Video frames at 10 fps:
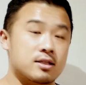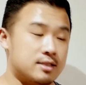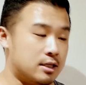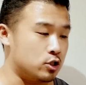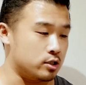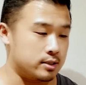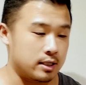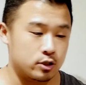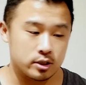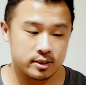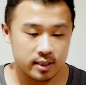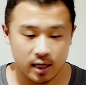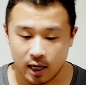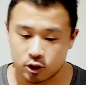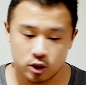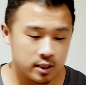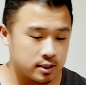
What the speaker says: senses such as touch,